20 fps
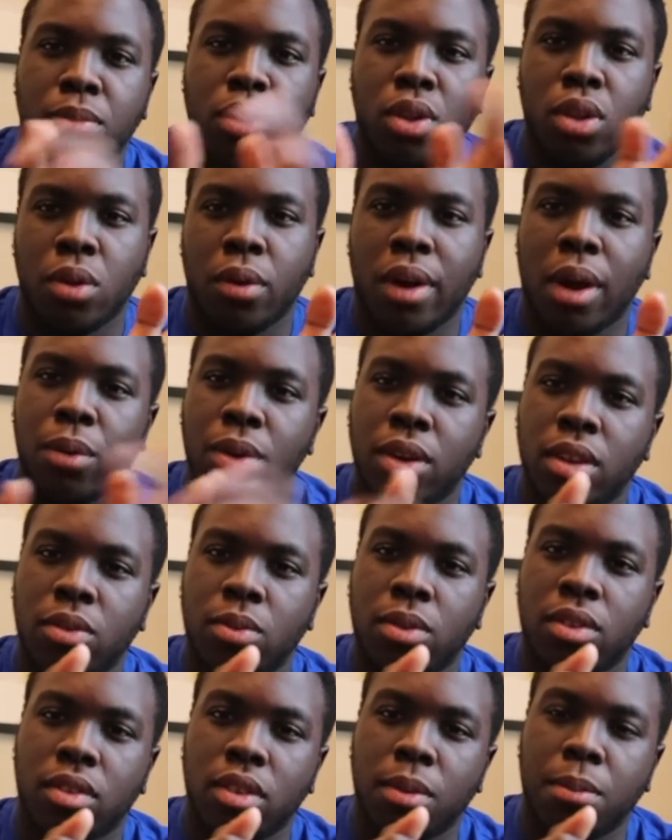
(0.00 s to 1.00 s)
You know how it is
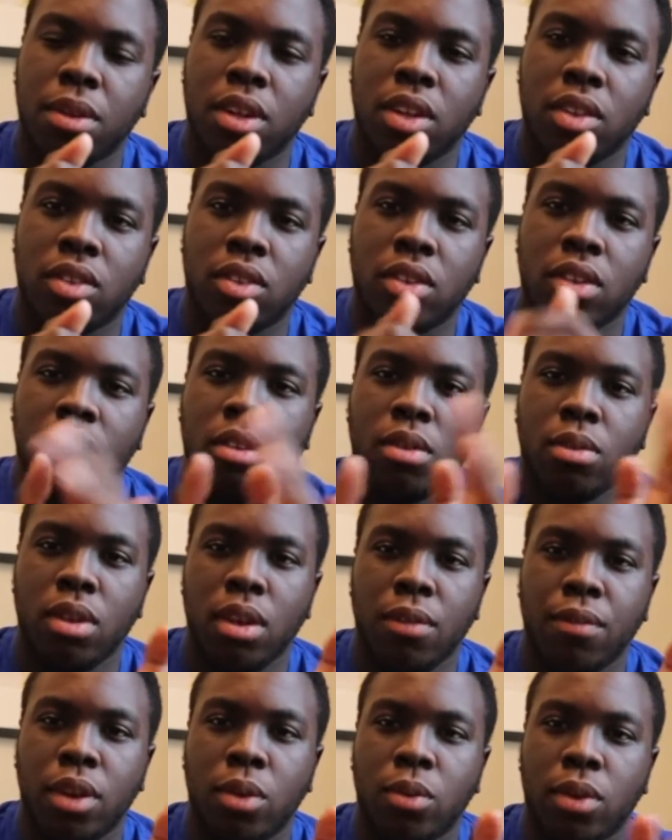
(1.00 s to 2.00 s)
with siblings.
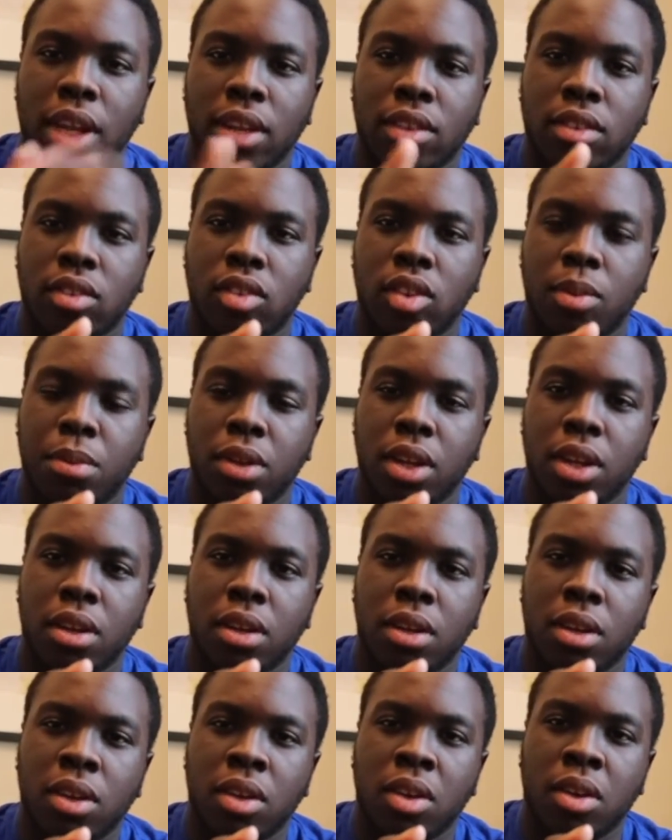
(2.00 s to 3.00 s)
If anyone has a
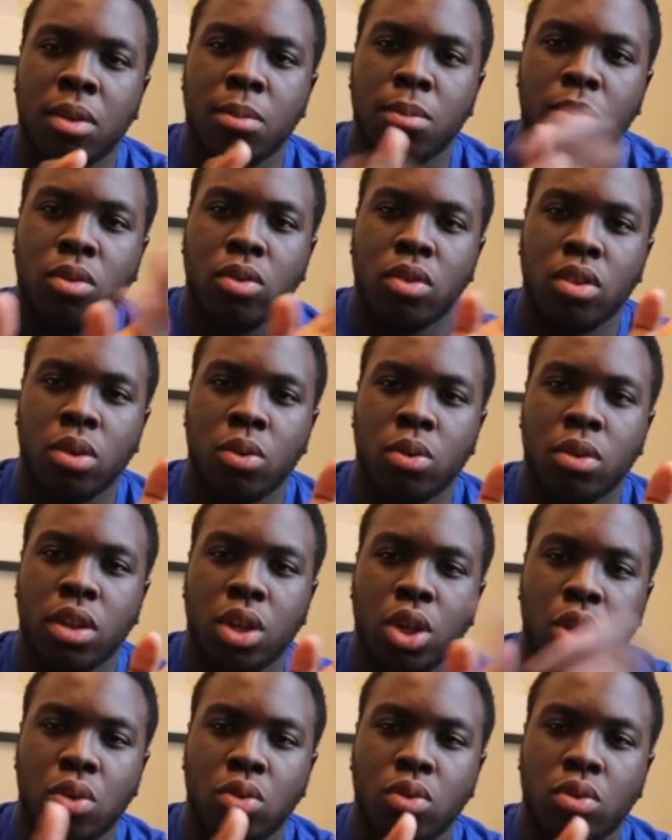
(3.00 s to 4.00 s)
sibling, most of you only
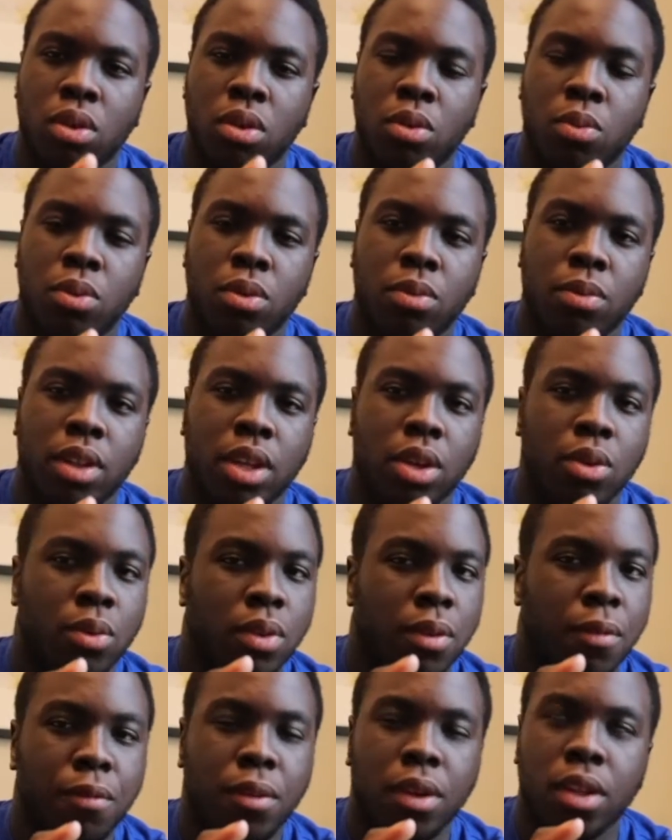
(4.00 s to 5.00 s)
children would really know
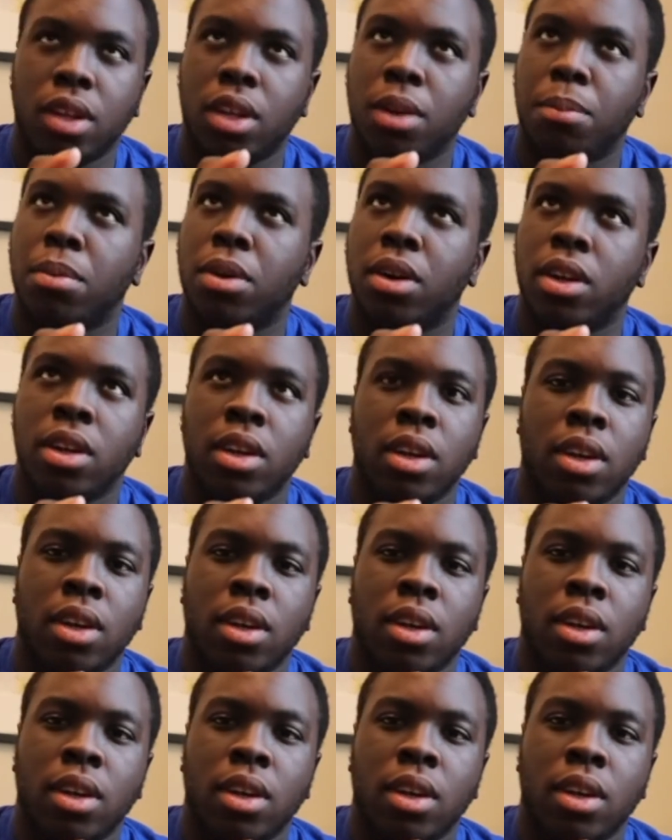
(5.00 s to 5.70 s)
the feeling, but